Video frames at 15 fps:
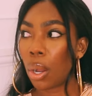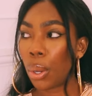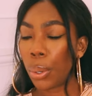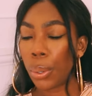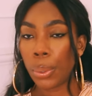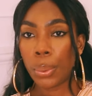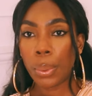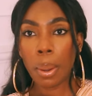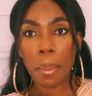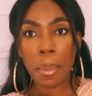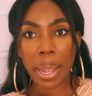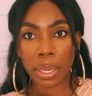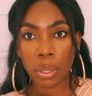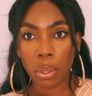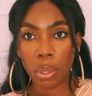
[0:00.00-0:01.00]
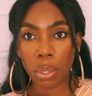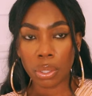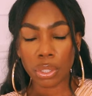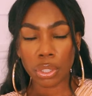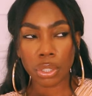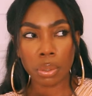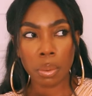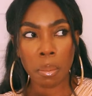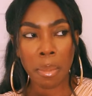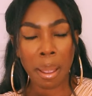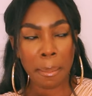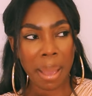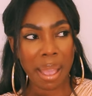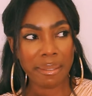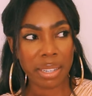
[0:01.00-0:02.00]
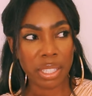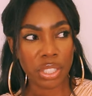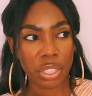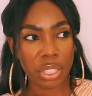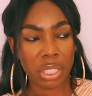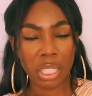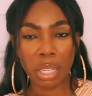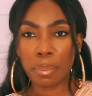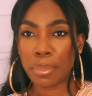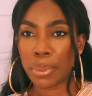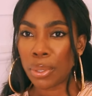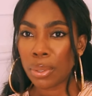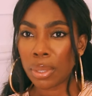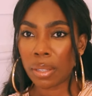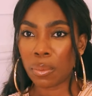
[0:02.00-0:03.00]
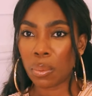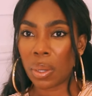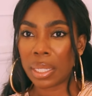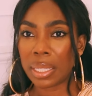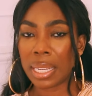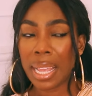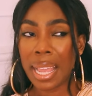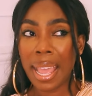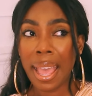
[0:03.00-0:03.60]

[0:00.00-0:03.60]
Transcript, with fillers: oh my gosh, my marriage is an abusive one.